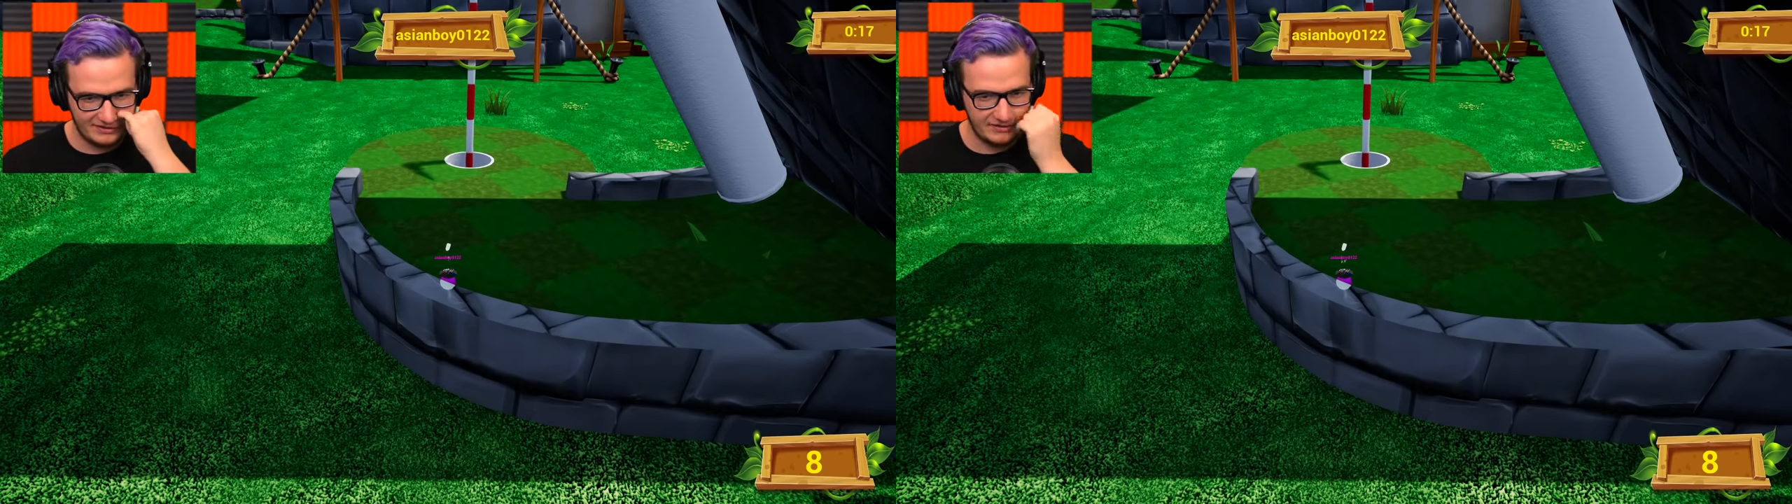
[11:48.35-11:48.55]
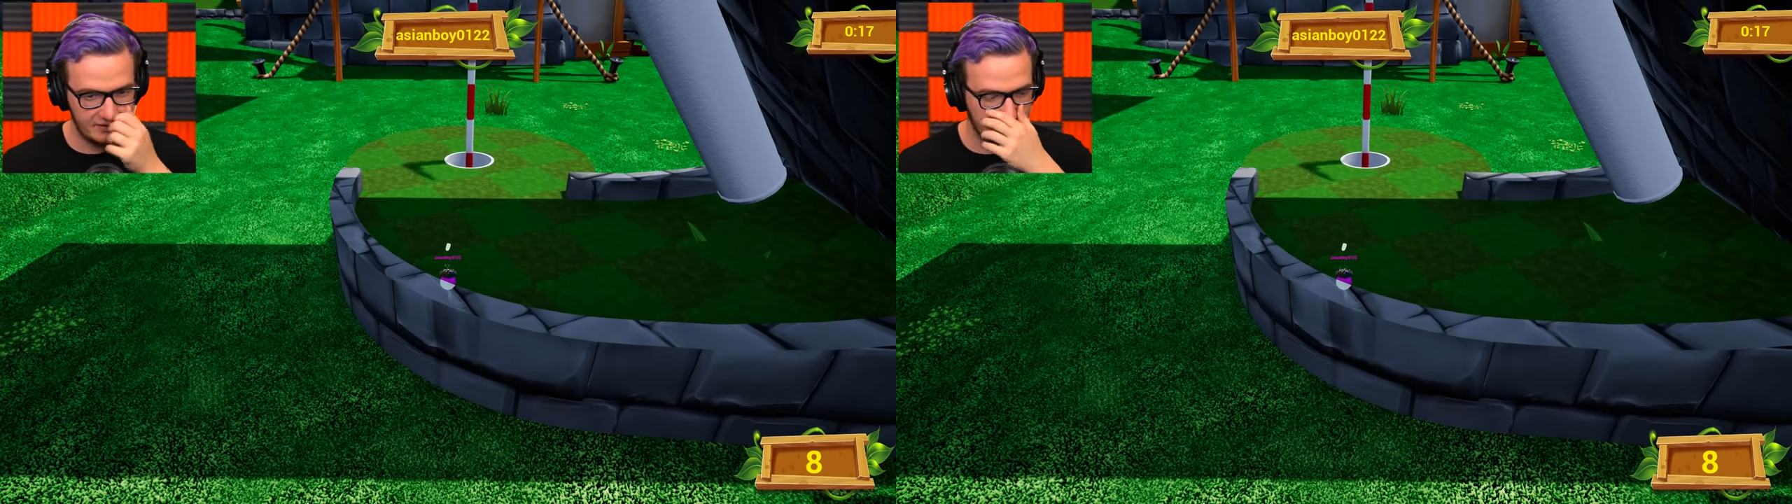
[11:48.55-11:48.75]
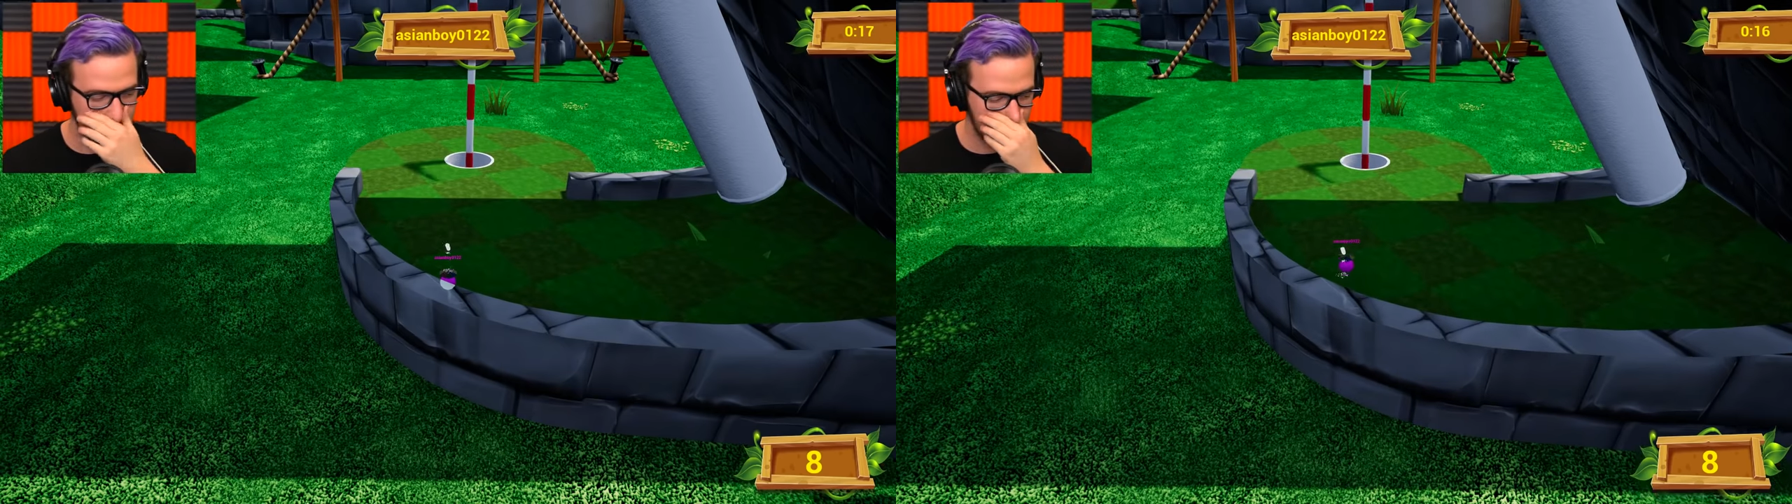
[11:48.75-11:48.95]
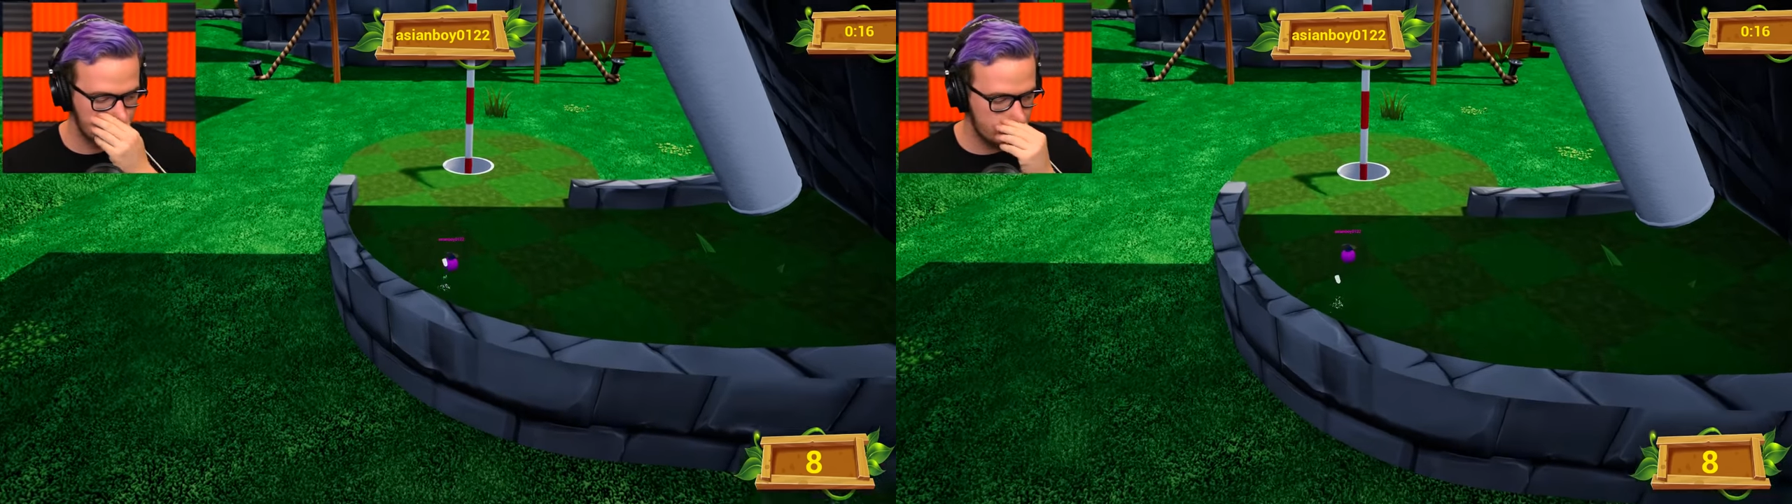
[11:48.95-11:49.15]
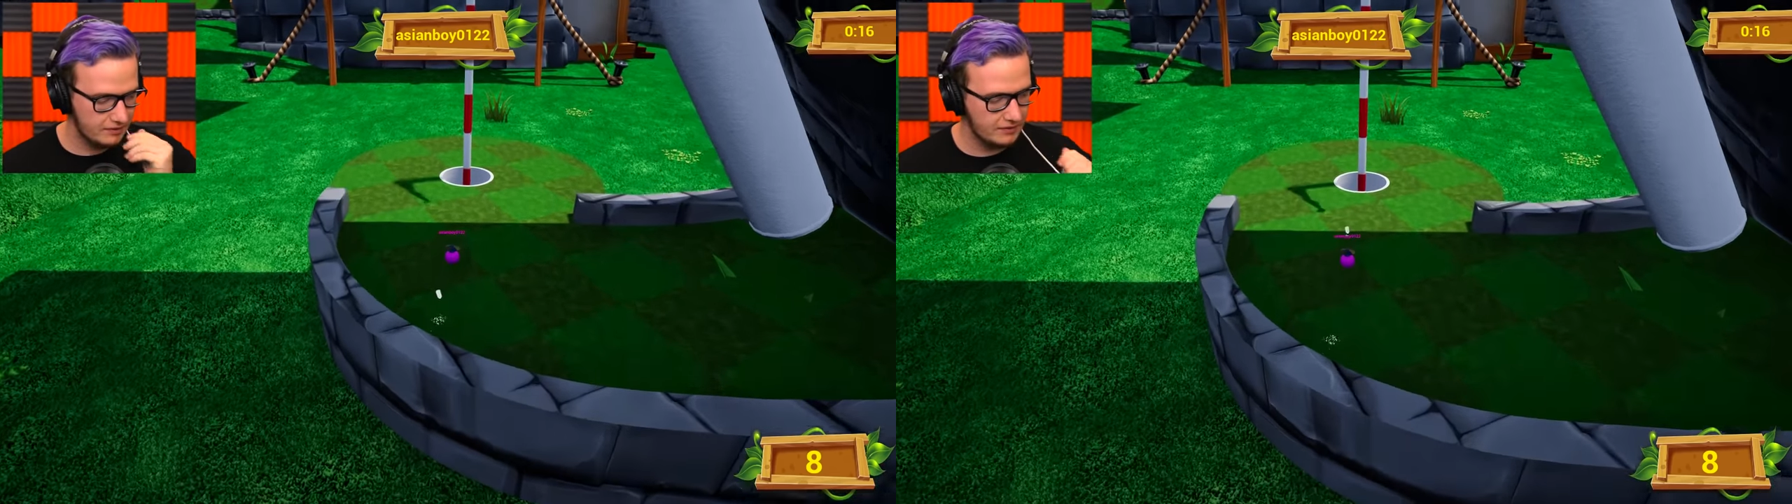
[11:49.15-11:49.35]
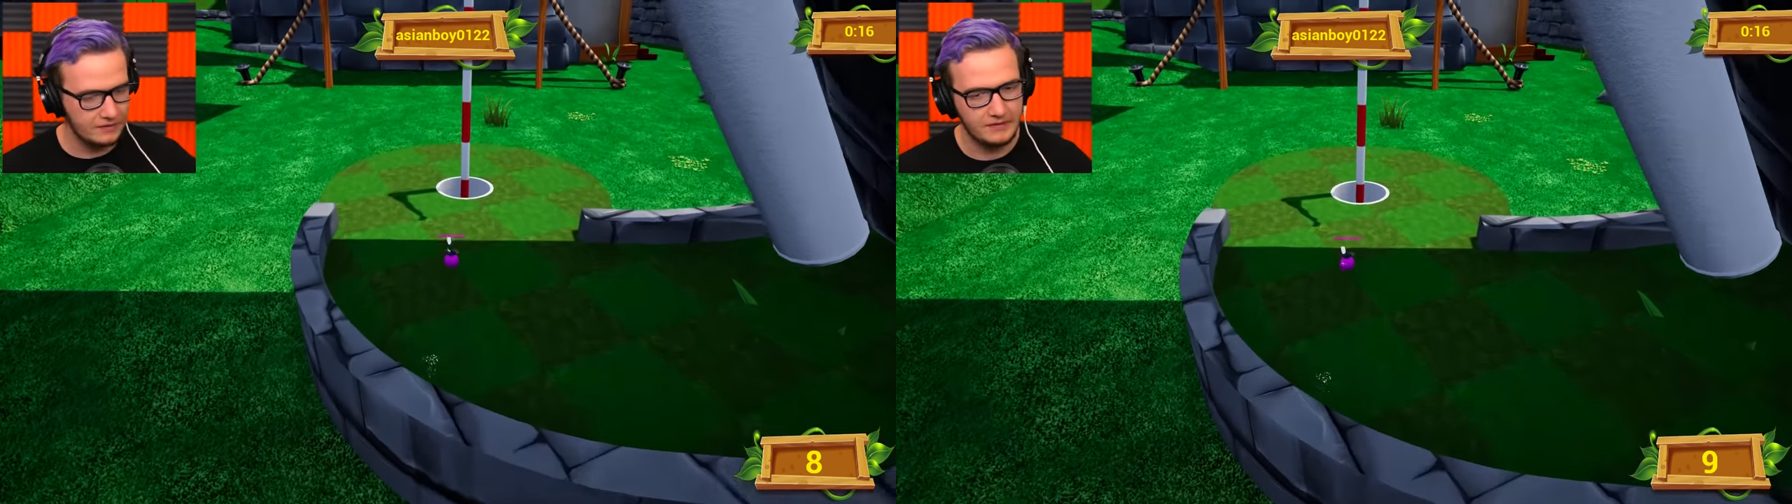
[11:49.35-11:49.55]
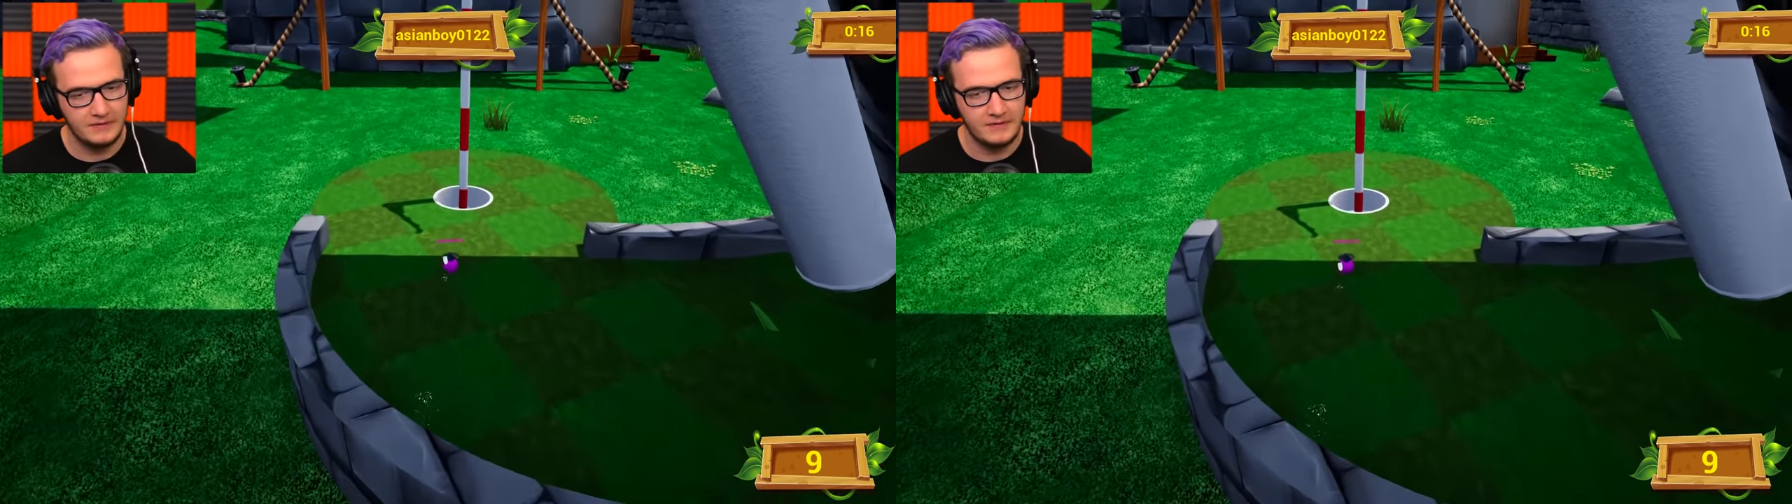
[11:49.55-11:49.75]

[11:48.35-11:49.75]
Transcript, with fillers: play the goddamn game.